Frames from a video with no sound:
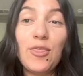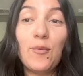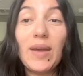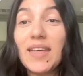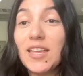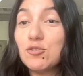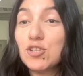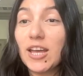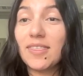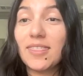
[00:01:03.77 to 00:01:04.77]
The way that you
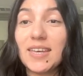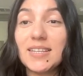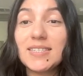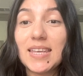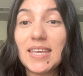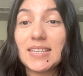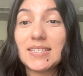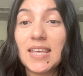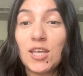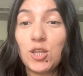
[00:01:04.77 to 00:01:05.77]
check this is